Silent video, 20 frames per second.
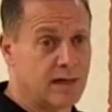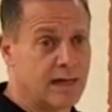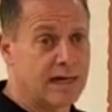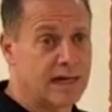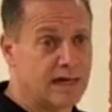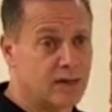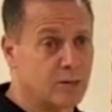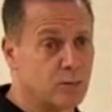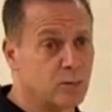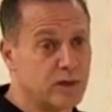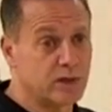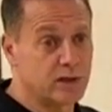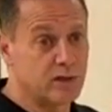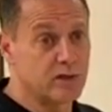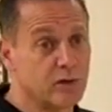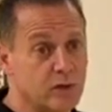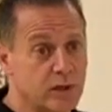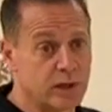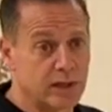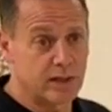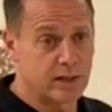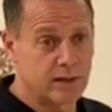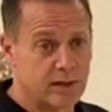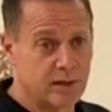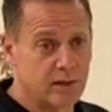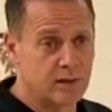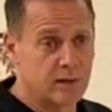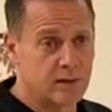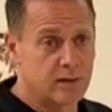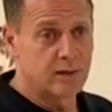How did we do
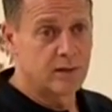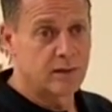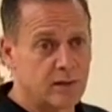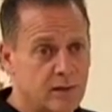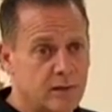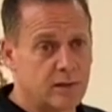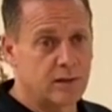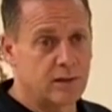it?